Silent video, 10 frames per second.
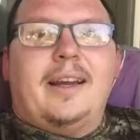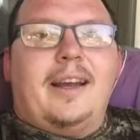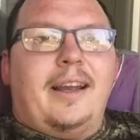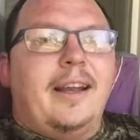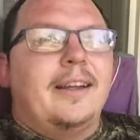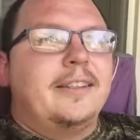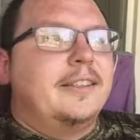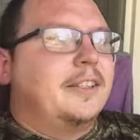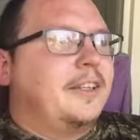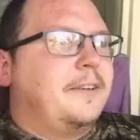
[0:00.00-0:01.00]

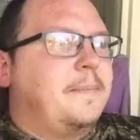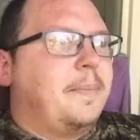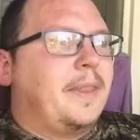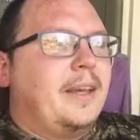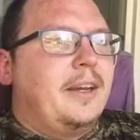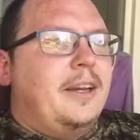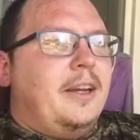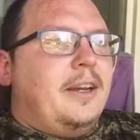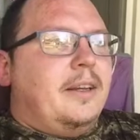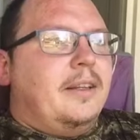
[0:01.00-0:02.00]
And
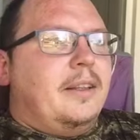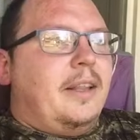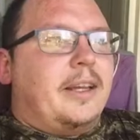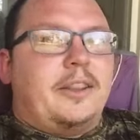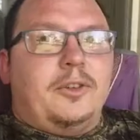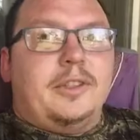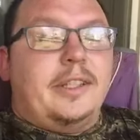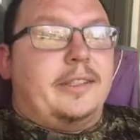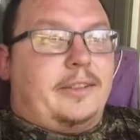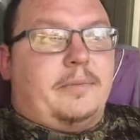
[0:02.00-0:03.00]
like those
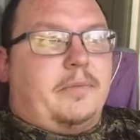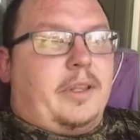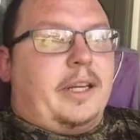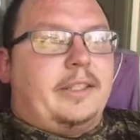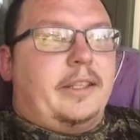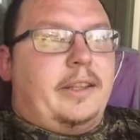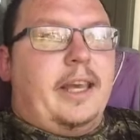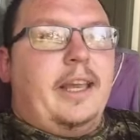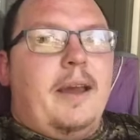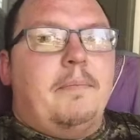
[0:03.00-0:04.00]
things, like I said,
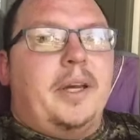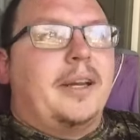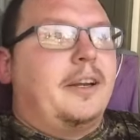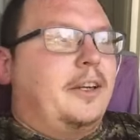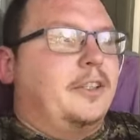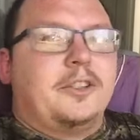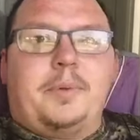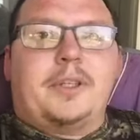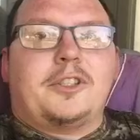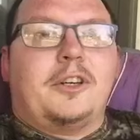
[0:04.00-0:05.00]
they get big. Here's a
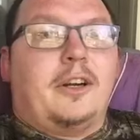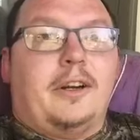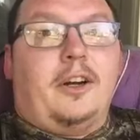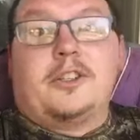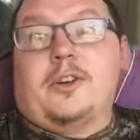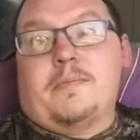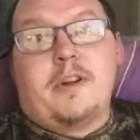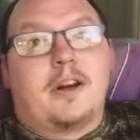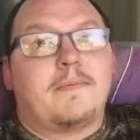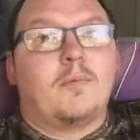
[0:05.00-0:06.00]
picture also
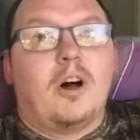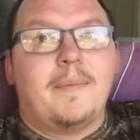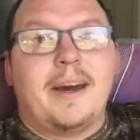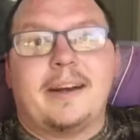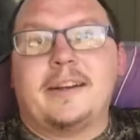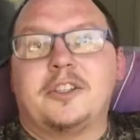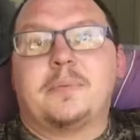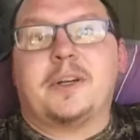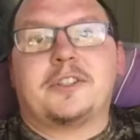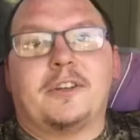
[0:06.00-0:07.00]
here. While I'm at it, here's a
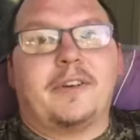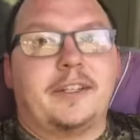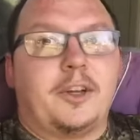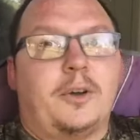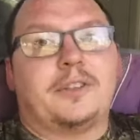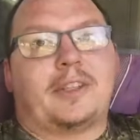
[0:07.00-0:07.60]
picture of an adult